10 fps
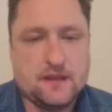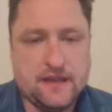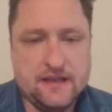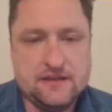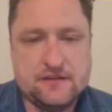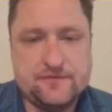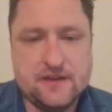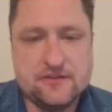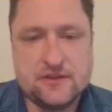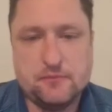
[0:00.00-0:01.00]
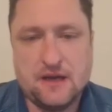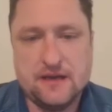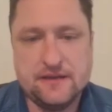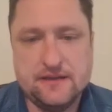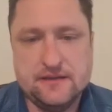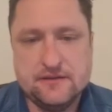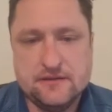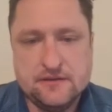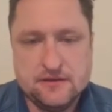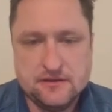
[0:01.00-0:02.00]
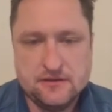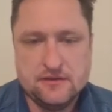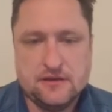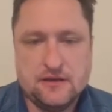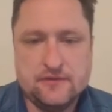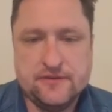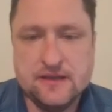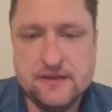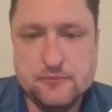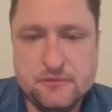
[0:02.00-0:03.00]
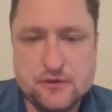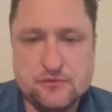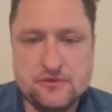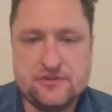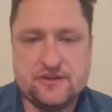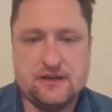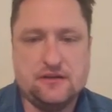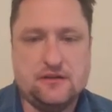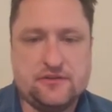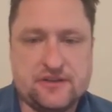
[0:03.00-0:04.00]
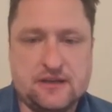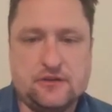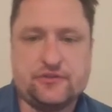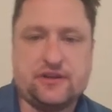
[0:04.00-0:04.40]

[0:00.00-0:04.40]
And it defends the body via immune cells